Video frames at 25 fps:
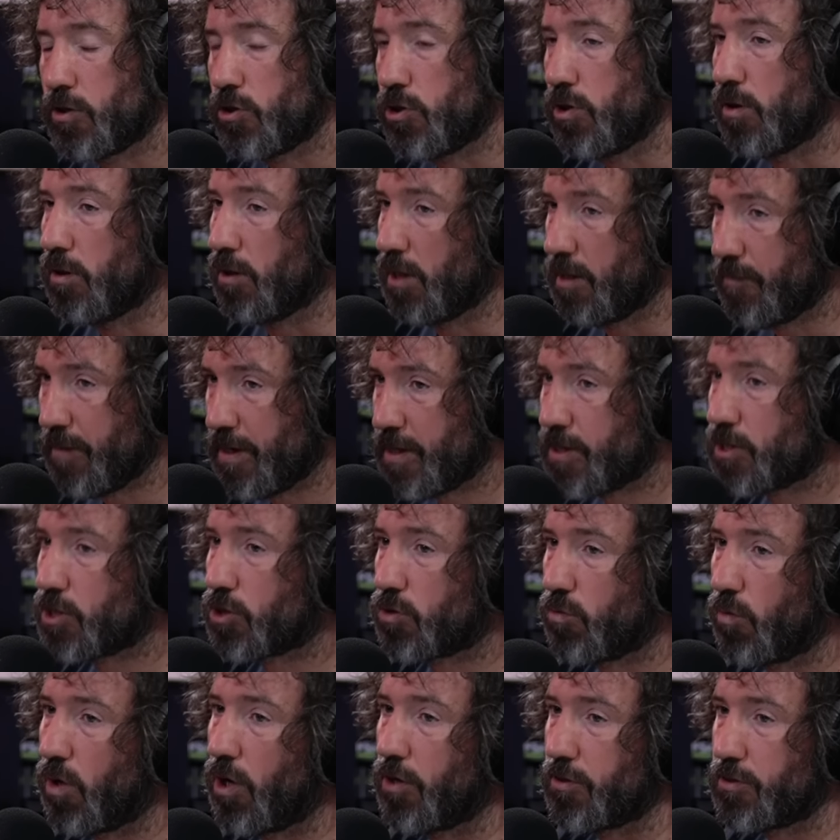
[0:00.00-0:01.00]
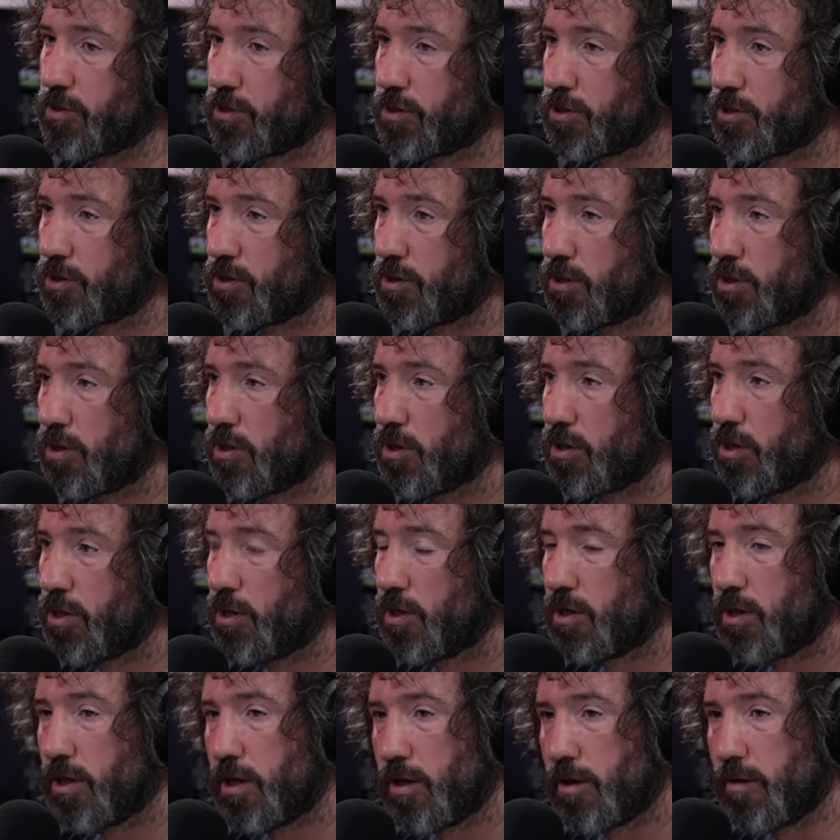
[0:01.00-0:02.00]
You limit squads.
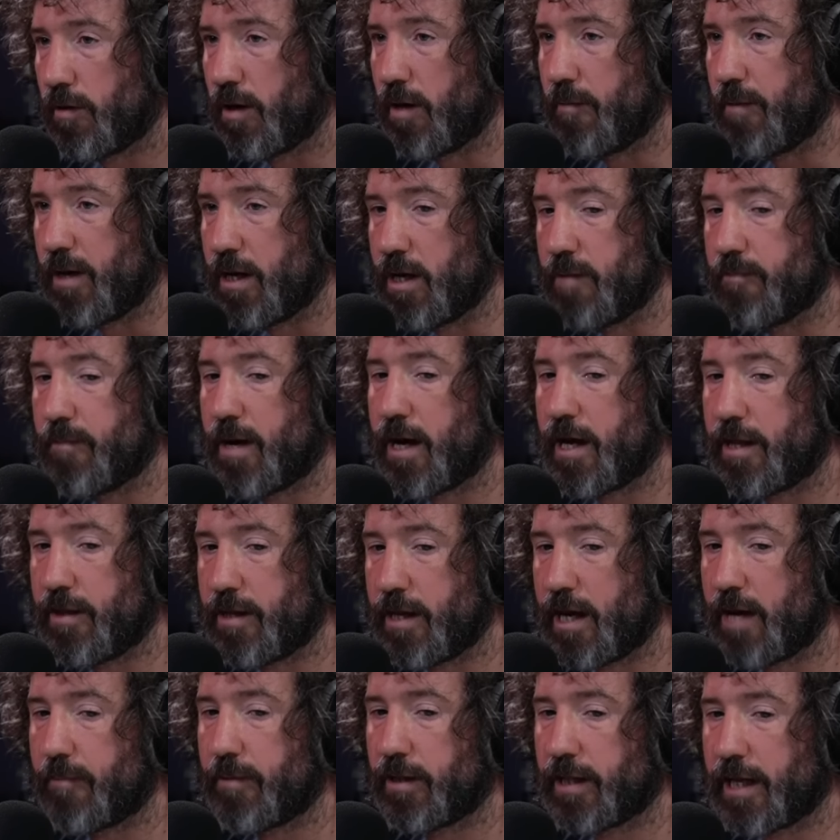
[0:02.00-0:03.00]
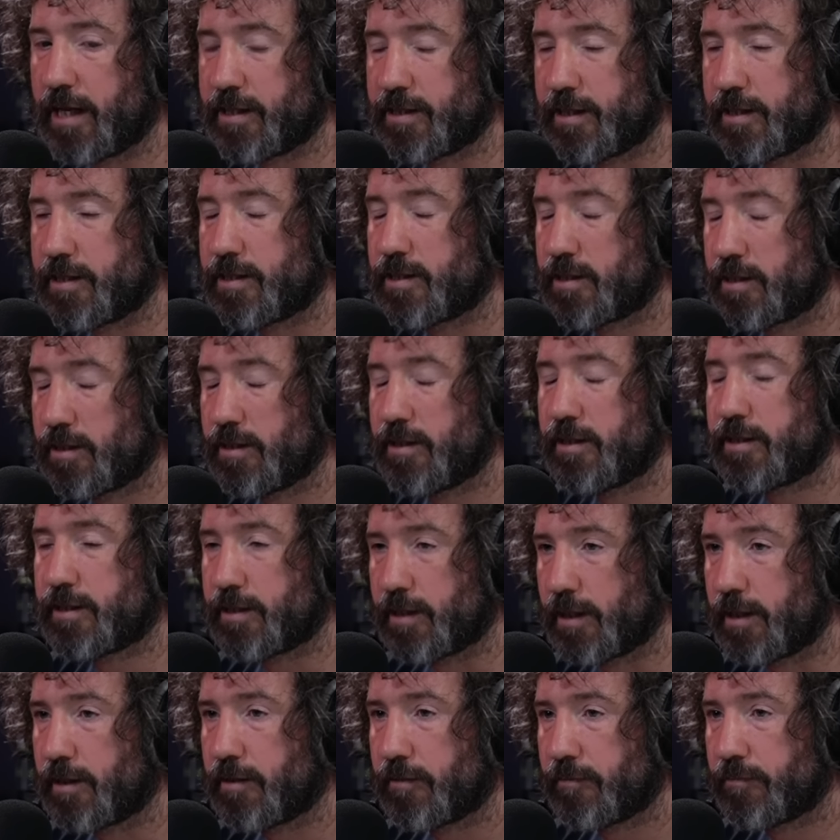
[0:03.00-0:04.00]
Um, in, a, in the MLS, it's
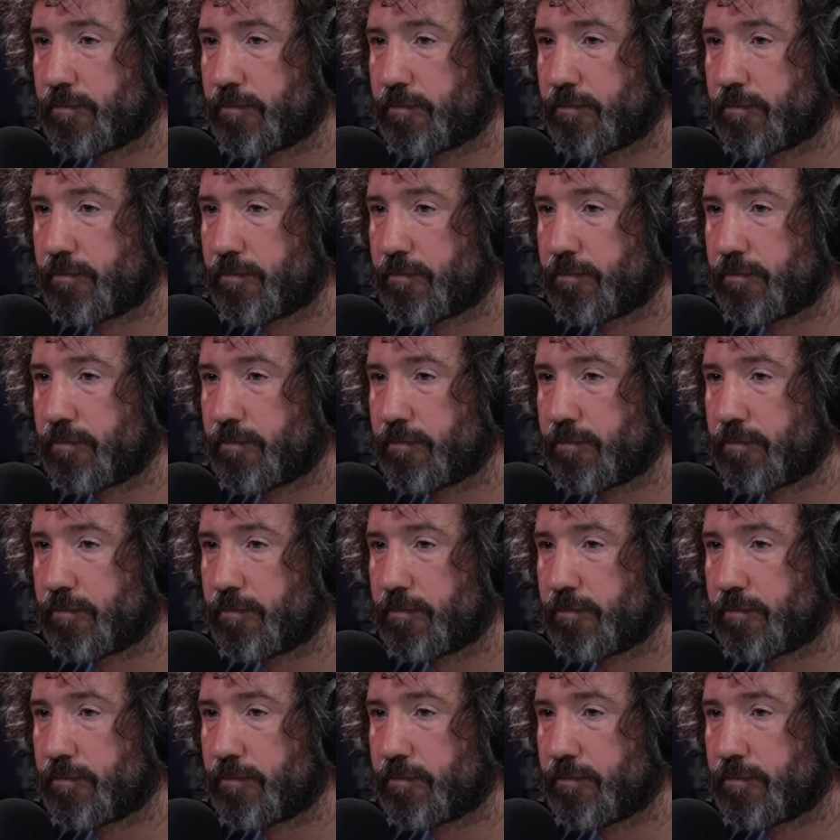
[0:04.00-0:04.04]
30.